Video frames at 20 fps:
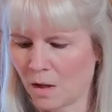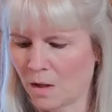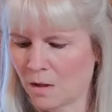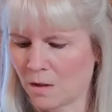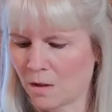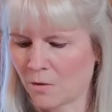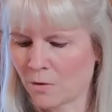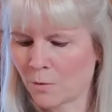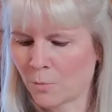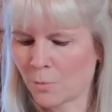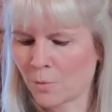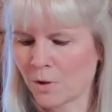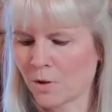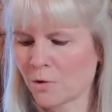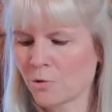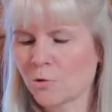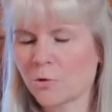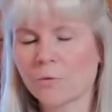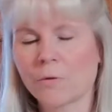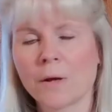another
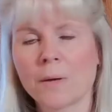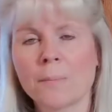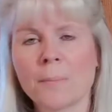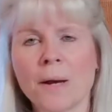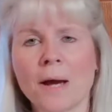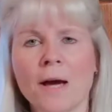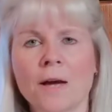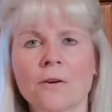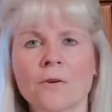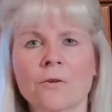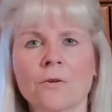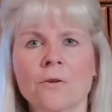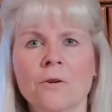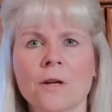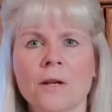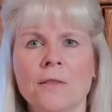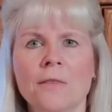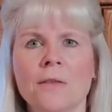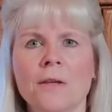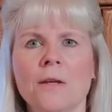Brenda Gervais
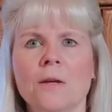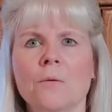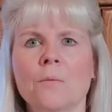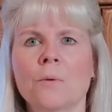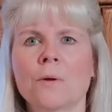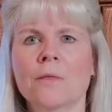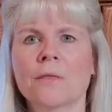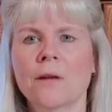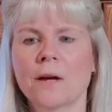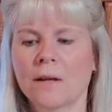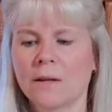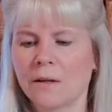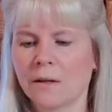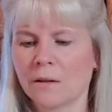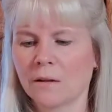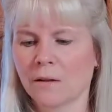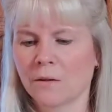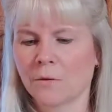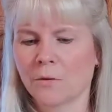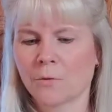pattern, the With Thy
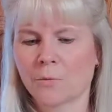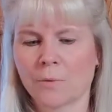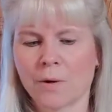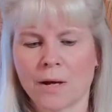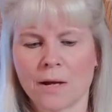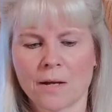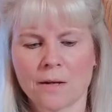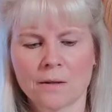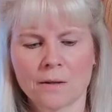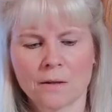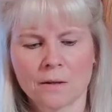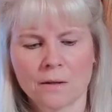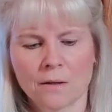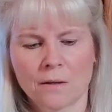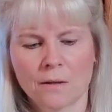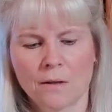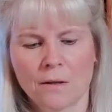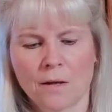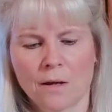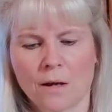Needle and Thread
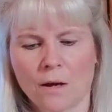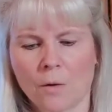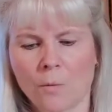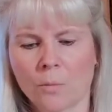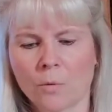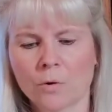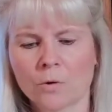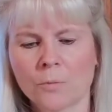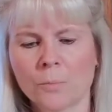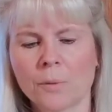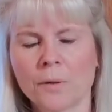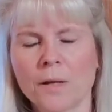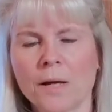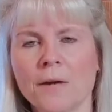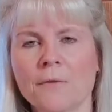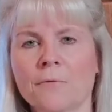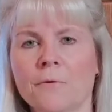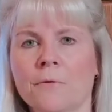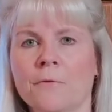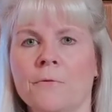
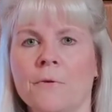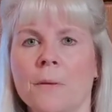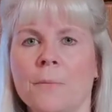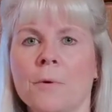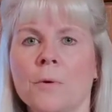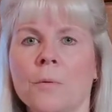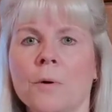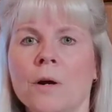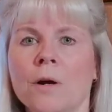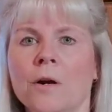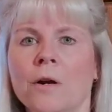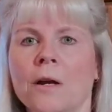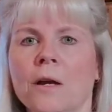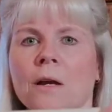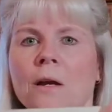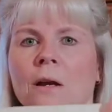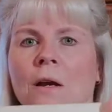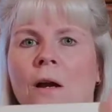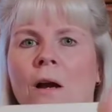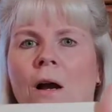Wordplay for
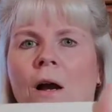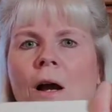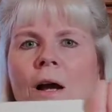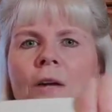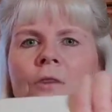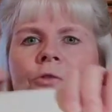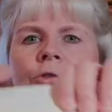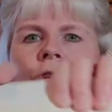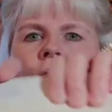February. I